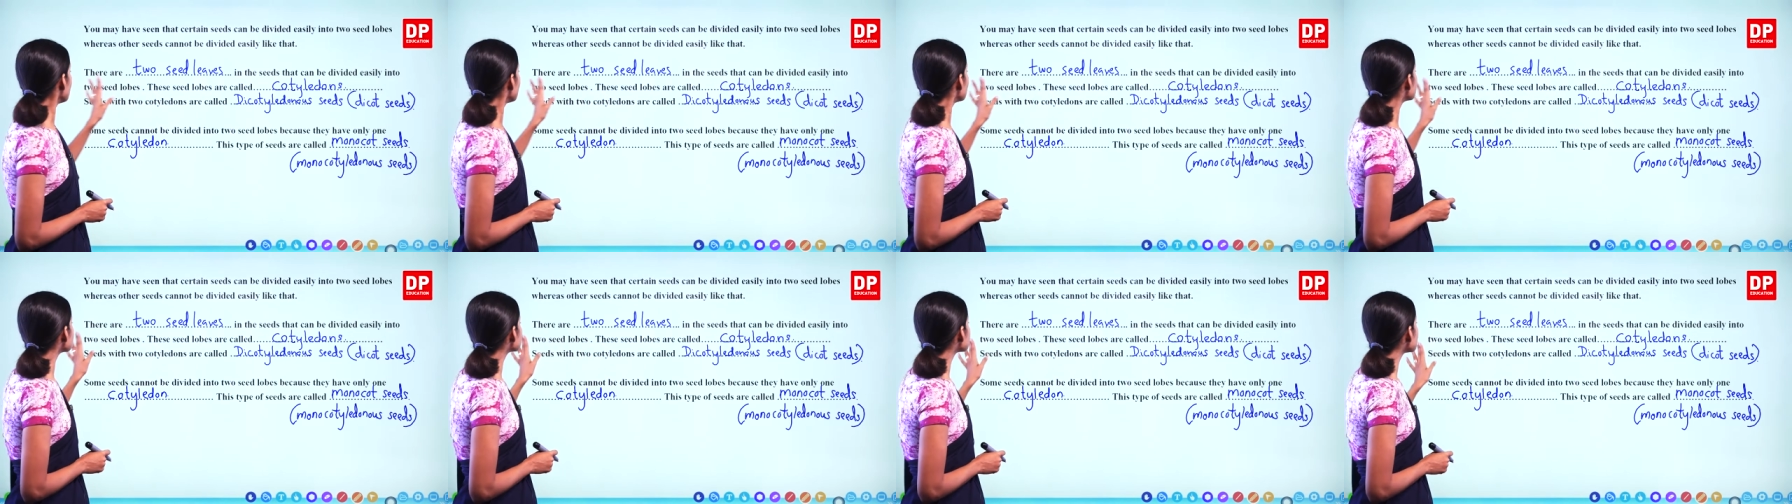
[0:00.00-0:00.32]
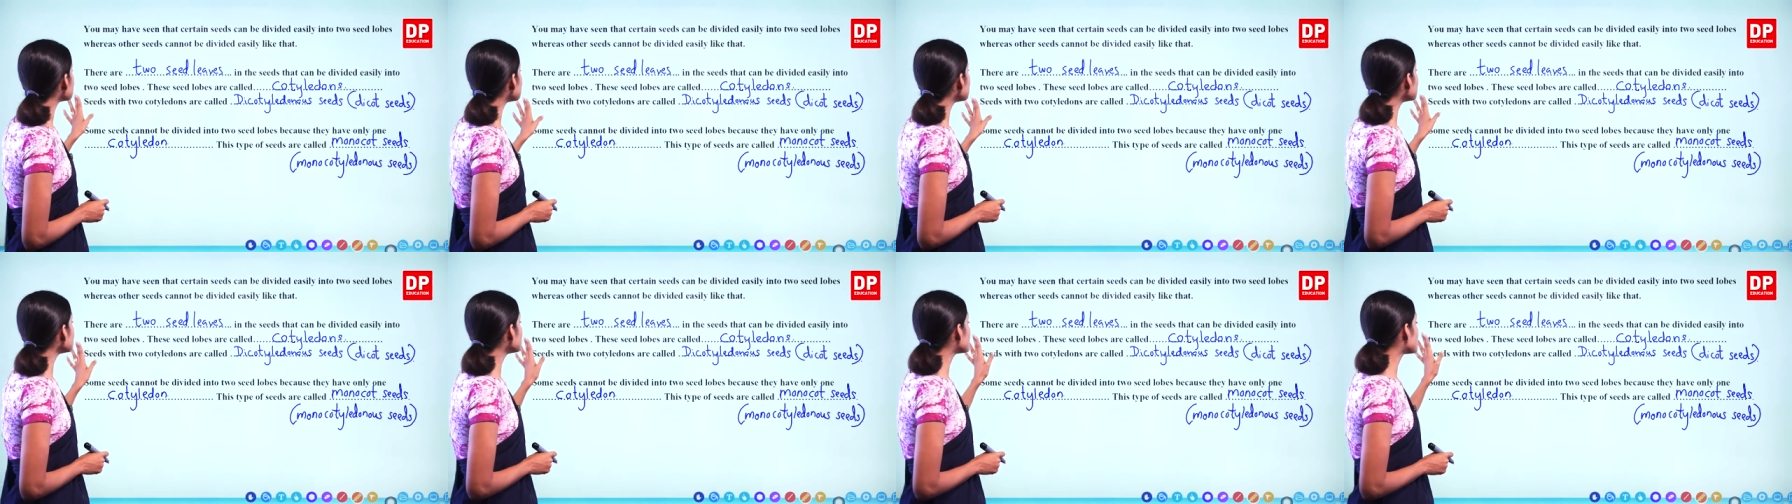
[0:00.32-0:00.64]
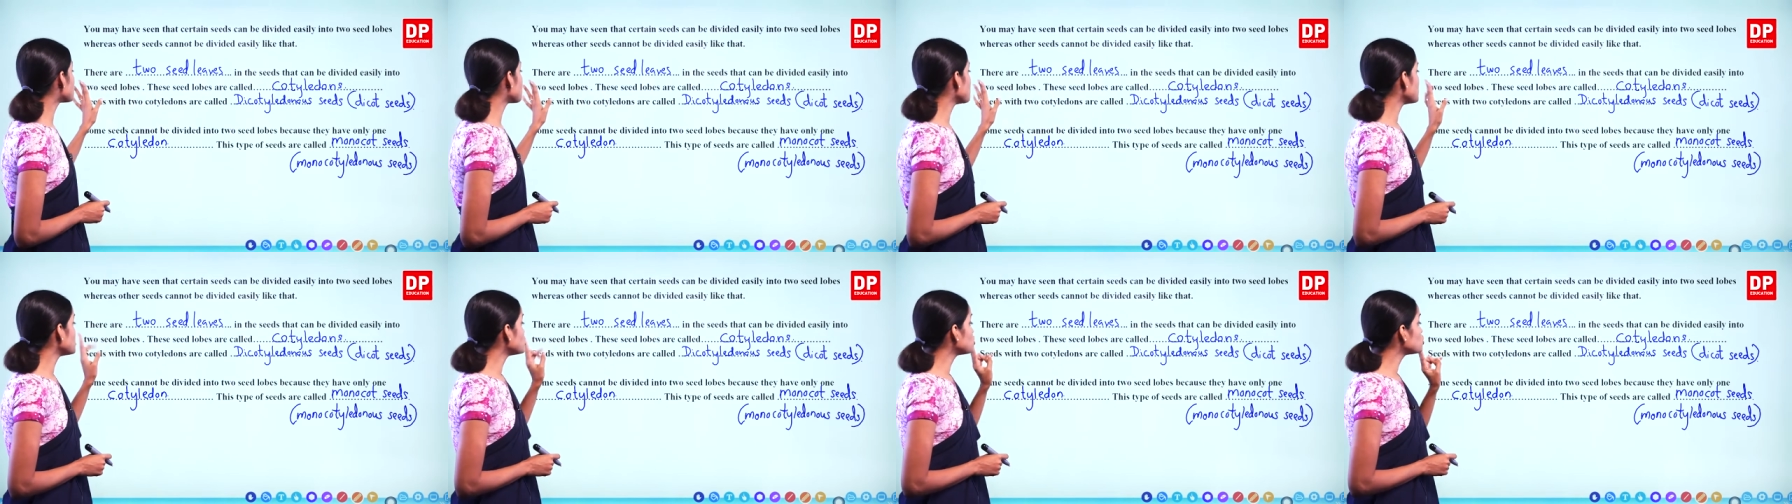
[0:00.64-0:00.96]

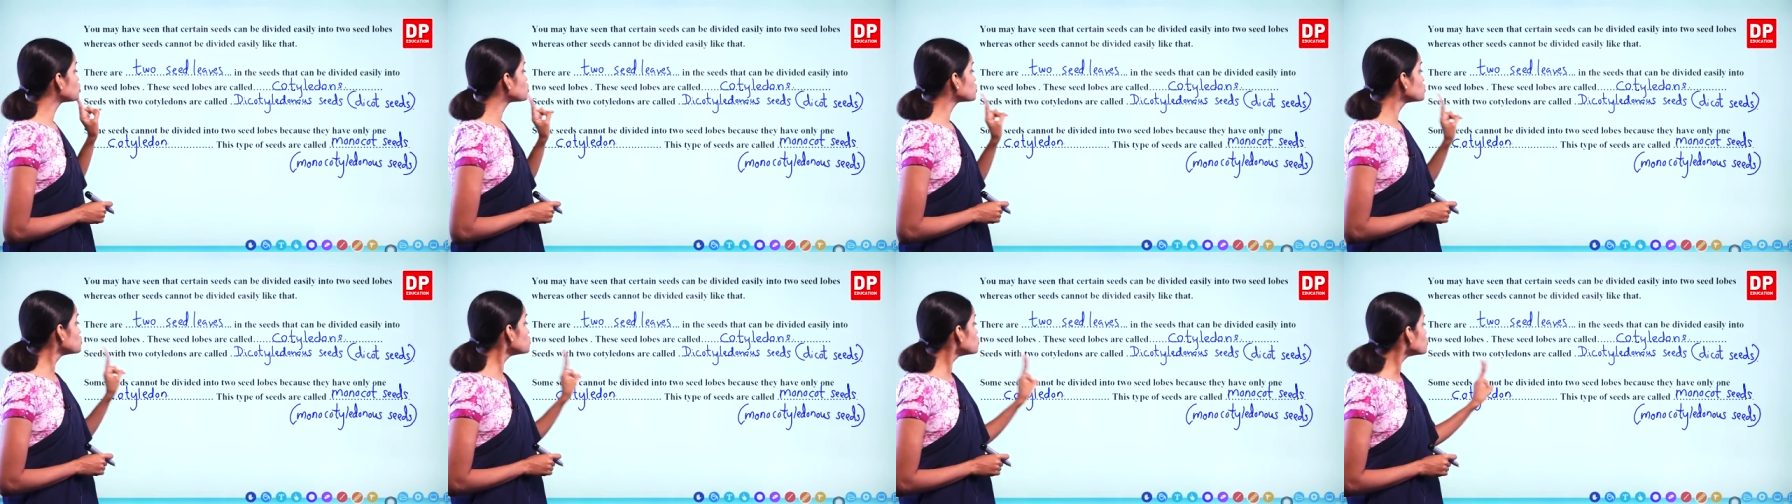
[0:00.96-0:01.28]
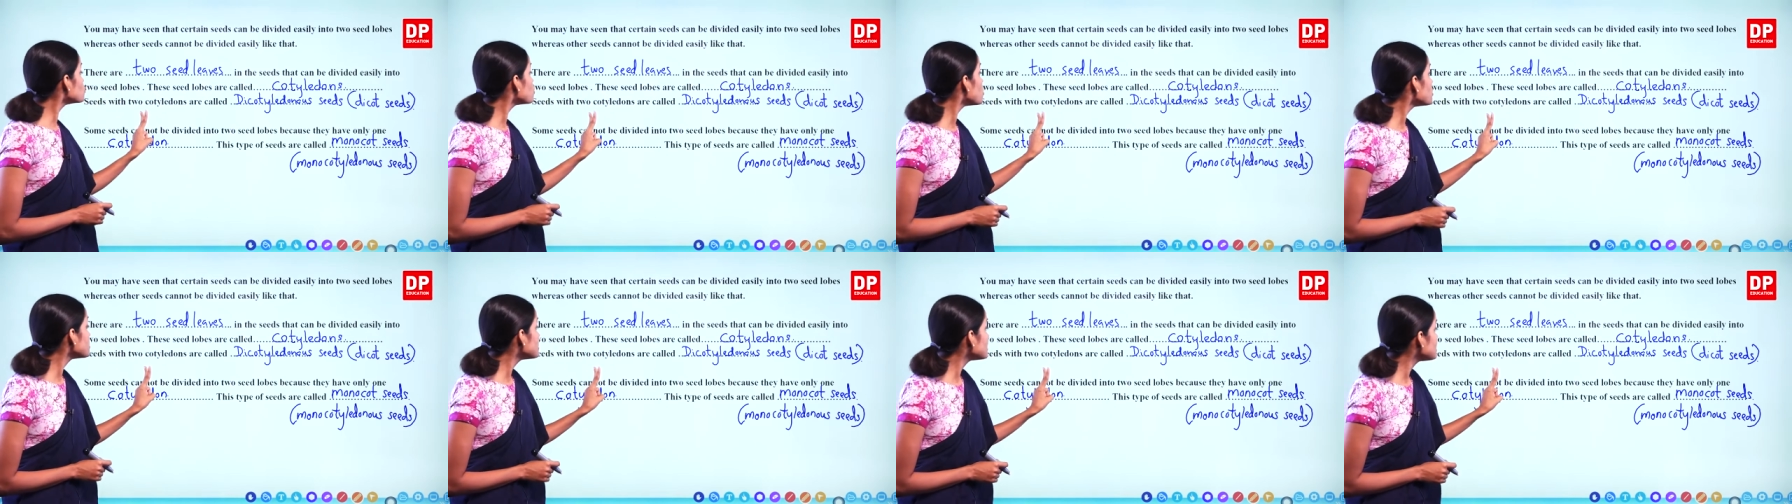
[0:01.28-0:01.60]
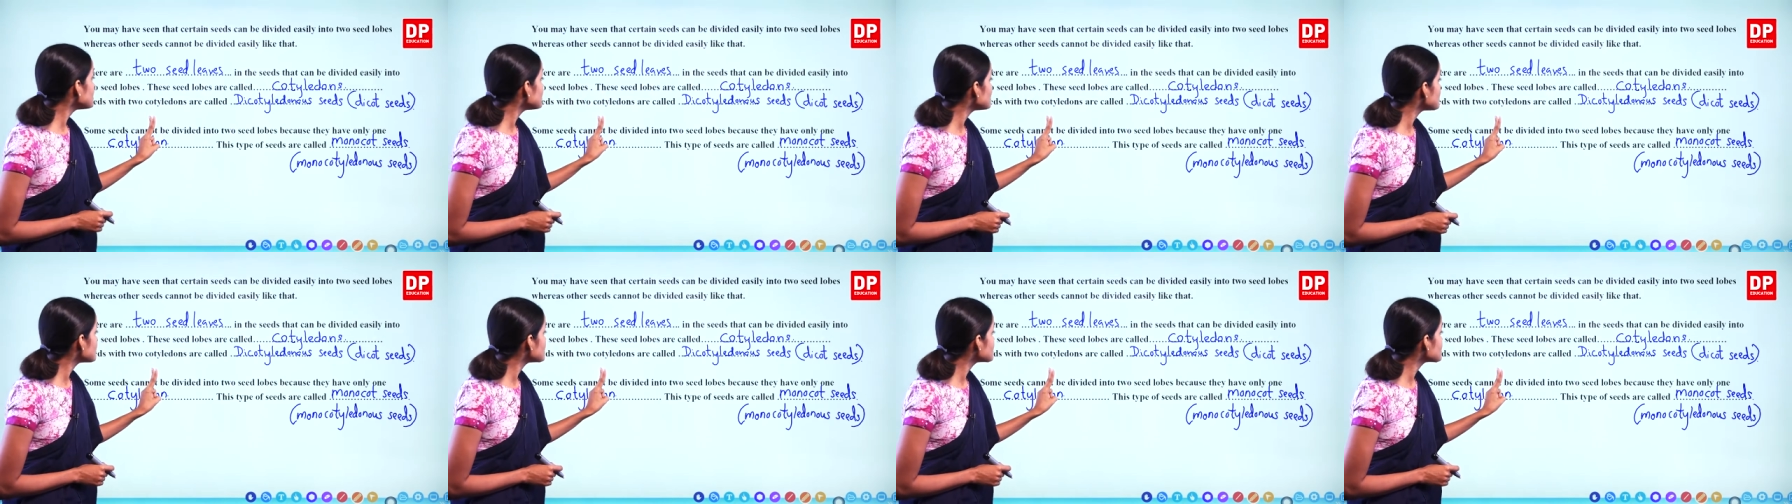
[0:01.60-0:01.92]
Seeds with two
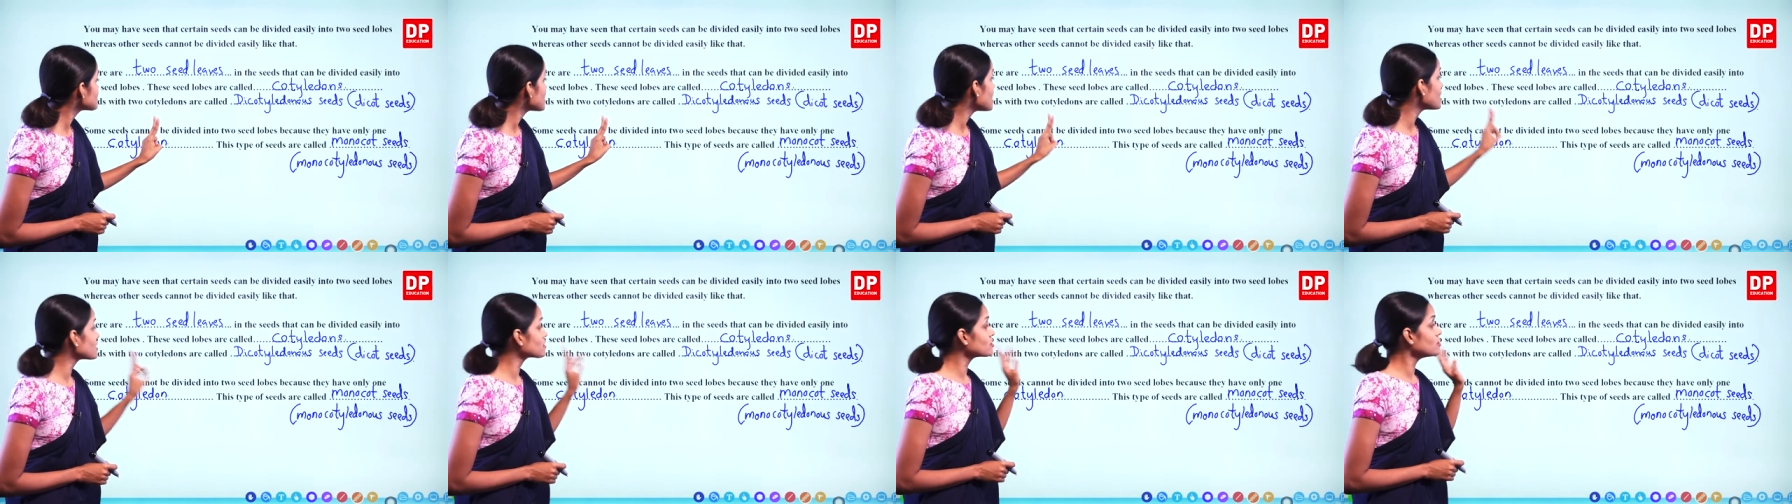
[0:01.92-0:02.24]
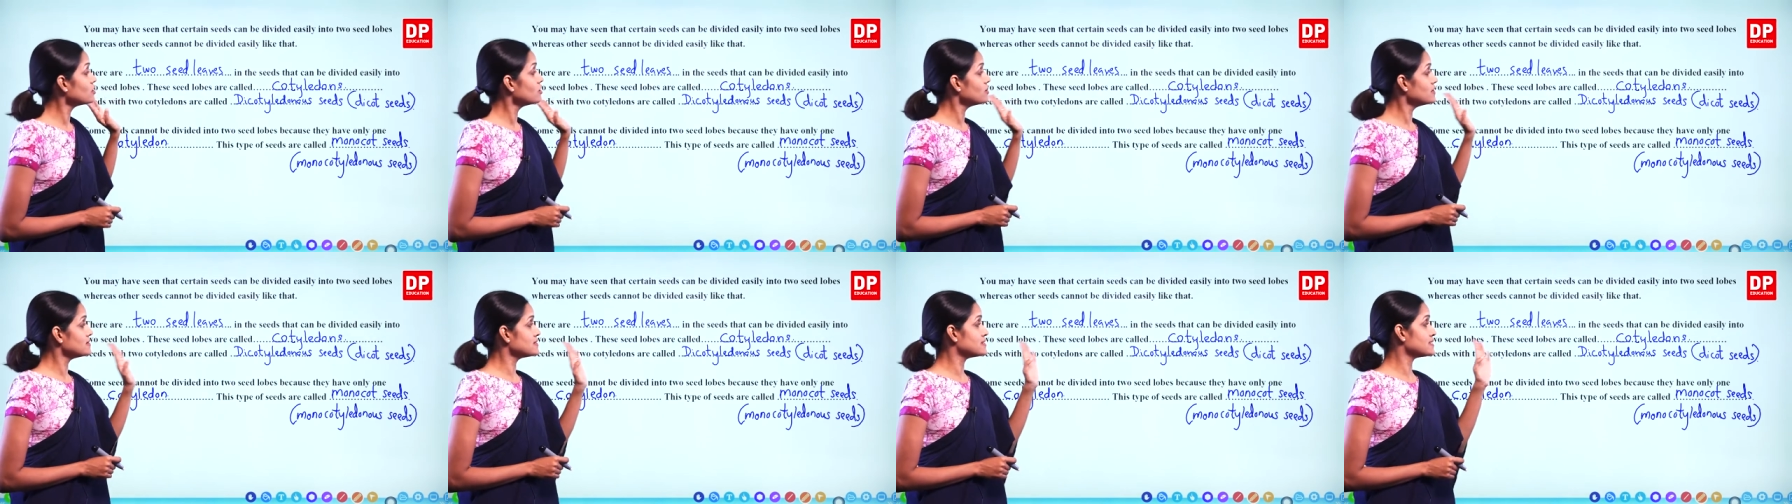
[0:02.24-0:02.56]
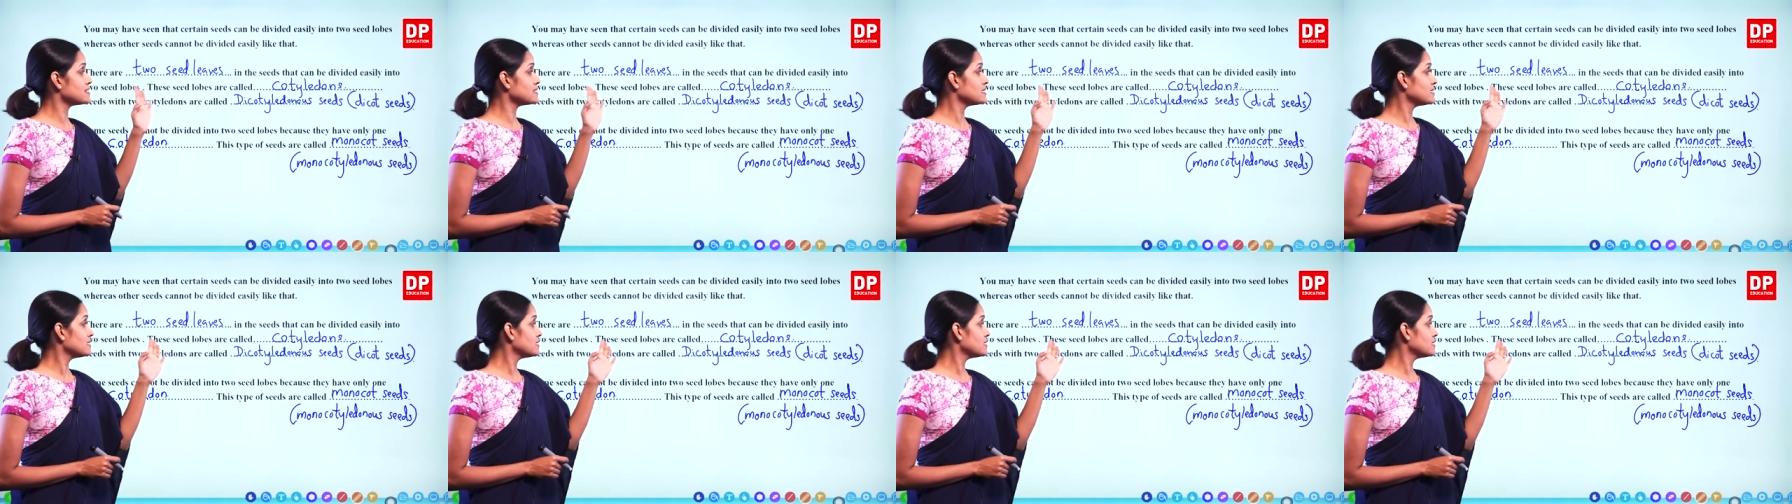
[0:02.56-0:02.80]
cotyledons are called